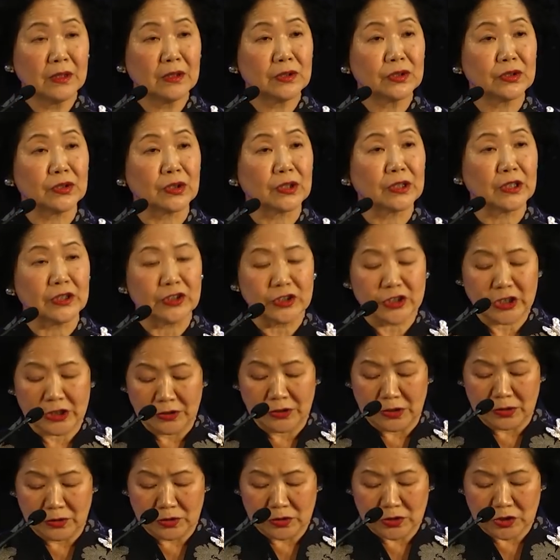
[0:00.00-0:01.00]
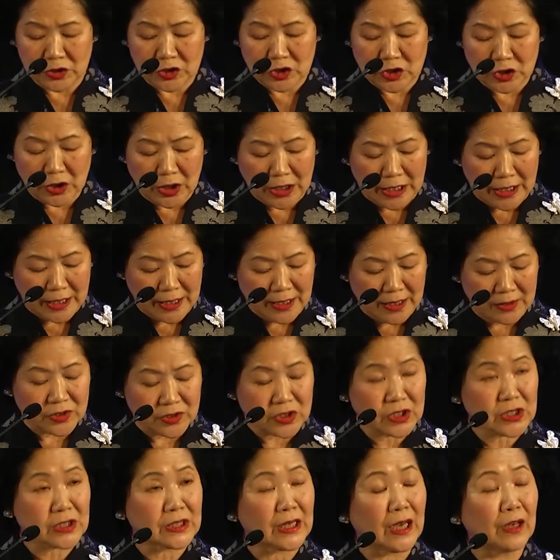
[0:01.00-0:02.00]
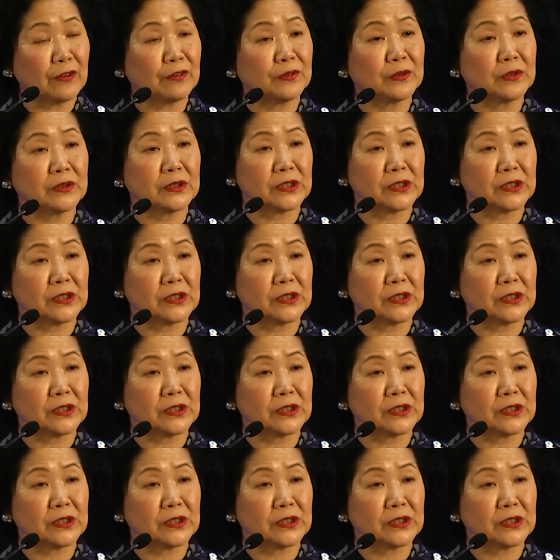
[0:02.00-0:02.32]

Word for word: to continue to try and stifle